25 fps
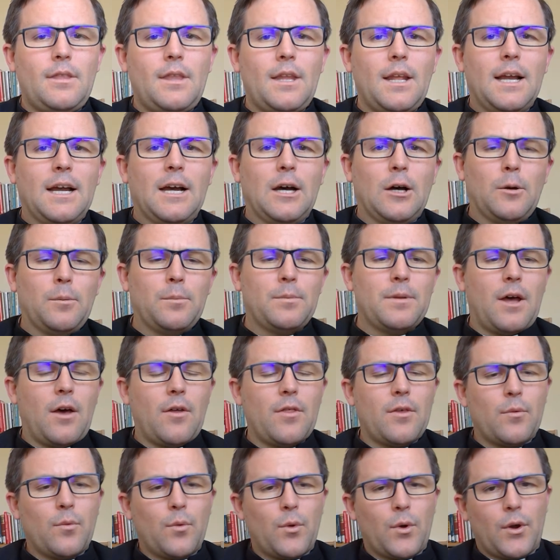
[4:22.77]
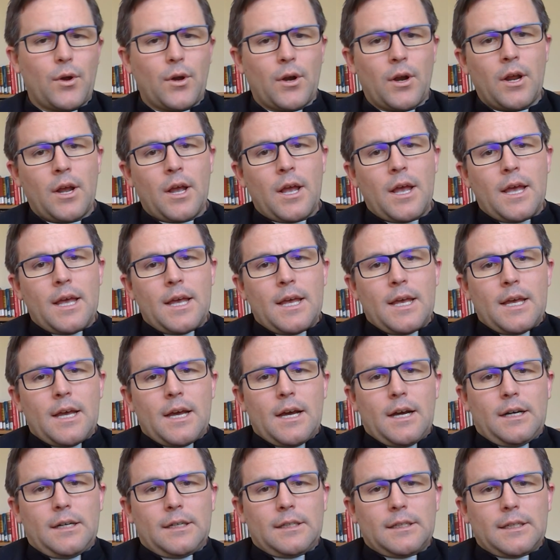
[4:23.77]
help now that we're
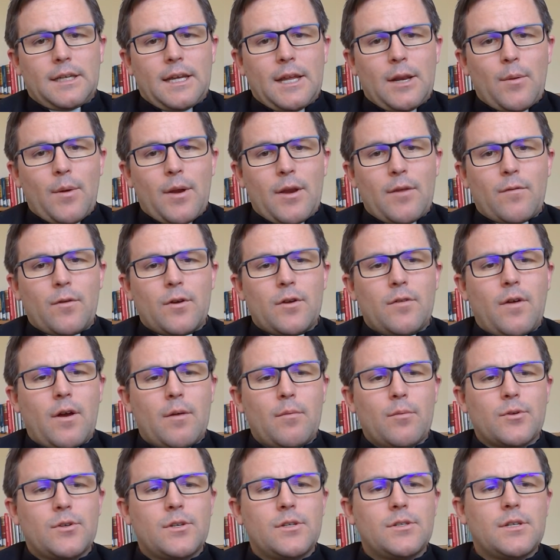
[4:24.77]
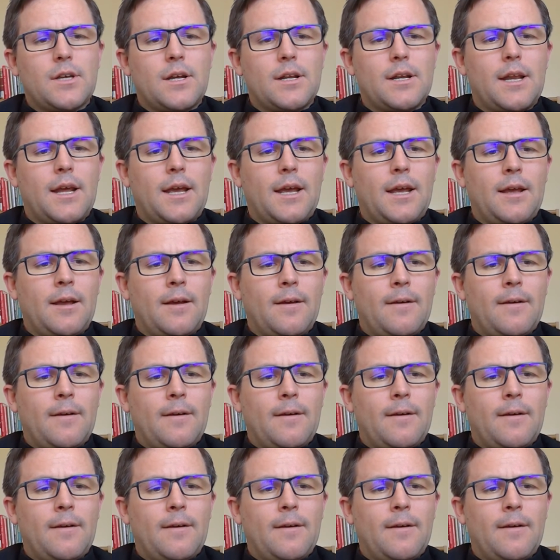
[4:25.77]
getting ready for Divine Mercy Sunday.